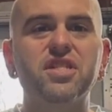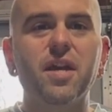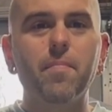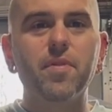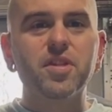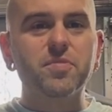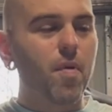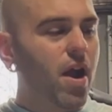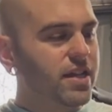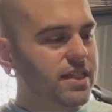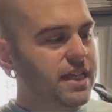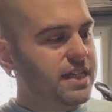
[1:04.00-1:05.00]
step in this
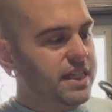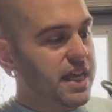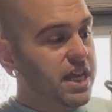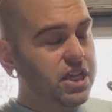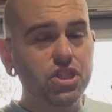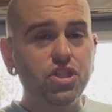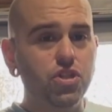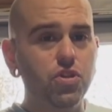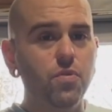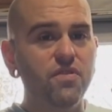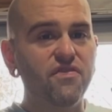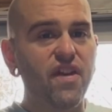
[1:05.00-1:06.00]
process is
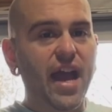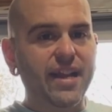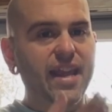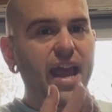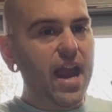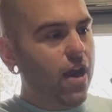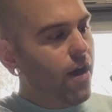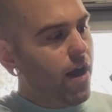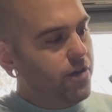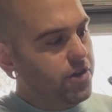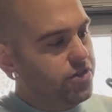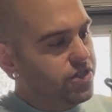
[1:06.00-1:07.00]
to, in fact, air
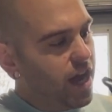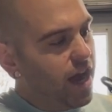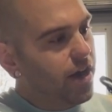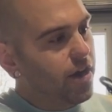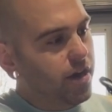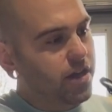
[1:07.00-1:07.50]
out your tire,